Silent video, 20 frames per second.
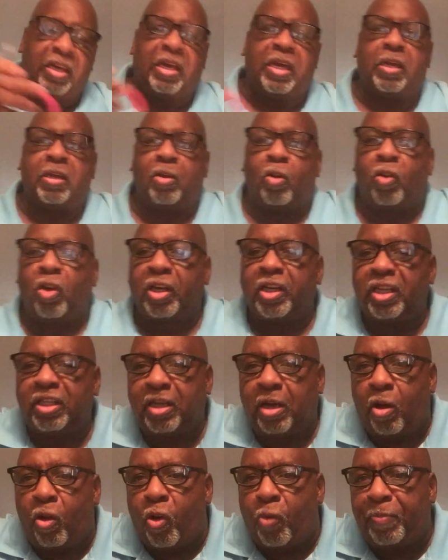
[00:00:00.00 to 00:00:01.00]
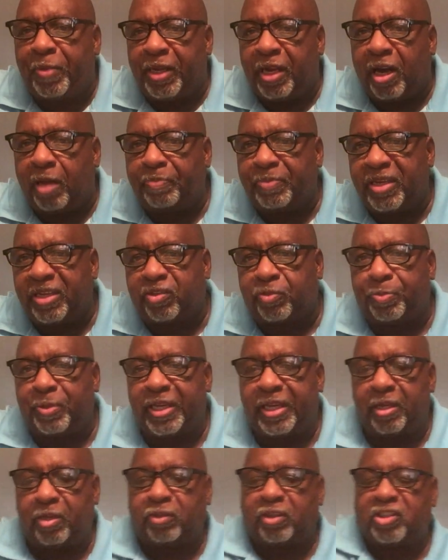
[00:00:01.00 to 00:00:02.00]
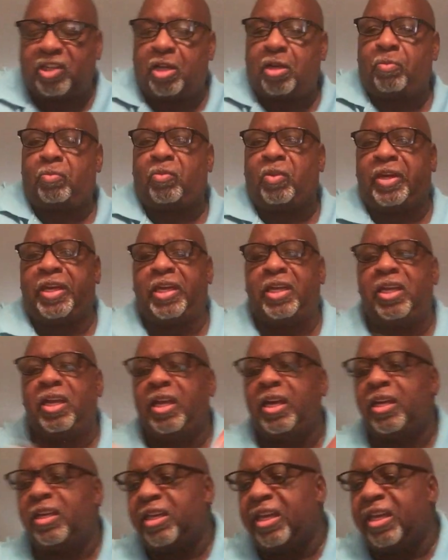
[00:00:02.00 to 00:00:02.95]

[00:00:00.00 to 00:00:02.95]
In order to open up this split jump ring,